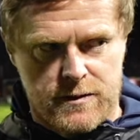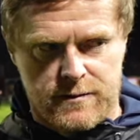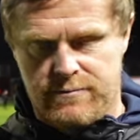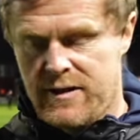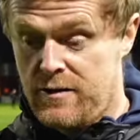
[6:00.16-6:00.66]

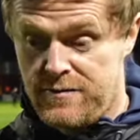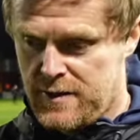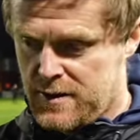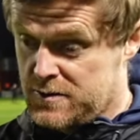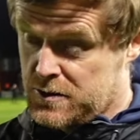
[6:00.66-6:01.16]
and our
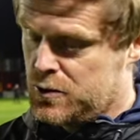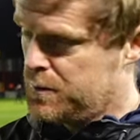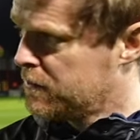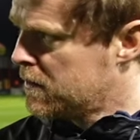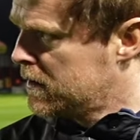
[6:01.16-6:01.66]
fans, I could
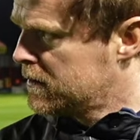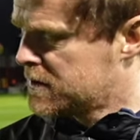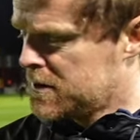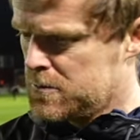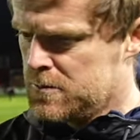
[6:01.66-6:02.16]
be wrong.
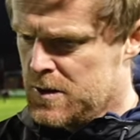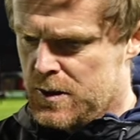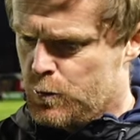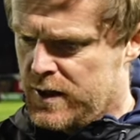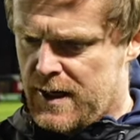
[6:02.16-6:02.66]
So,
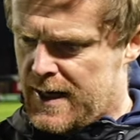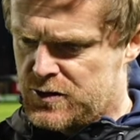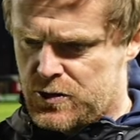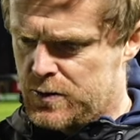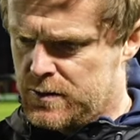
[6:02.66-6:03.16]
real
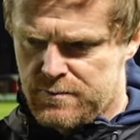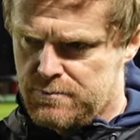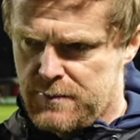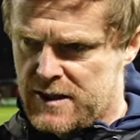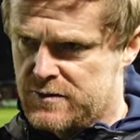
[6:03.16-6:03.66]
edge to it,
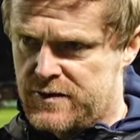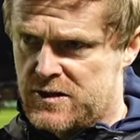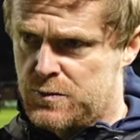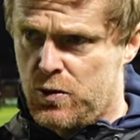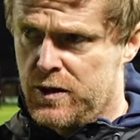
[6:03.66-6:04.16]
massive
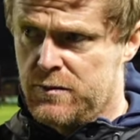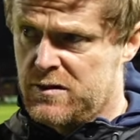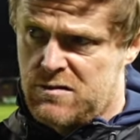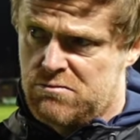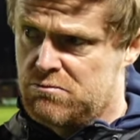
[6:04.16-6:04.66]

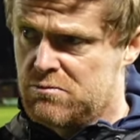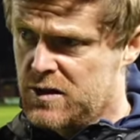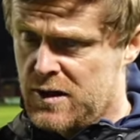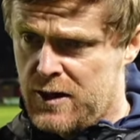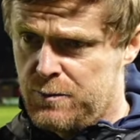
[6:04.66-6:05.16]
disappointment.
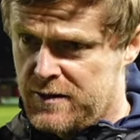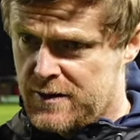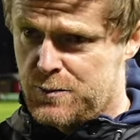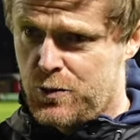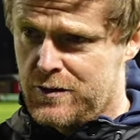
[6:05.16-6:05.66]
You're allowed to be
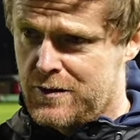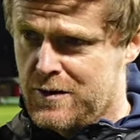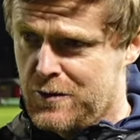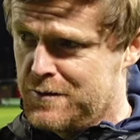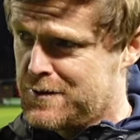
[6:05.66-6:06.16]
disappointed
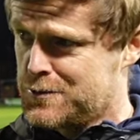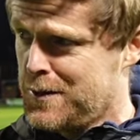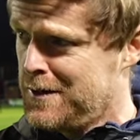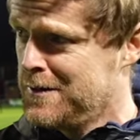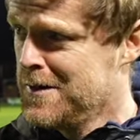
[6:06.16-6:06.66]
in life as
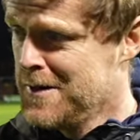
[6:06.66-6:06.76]
well.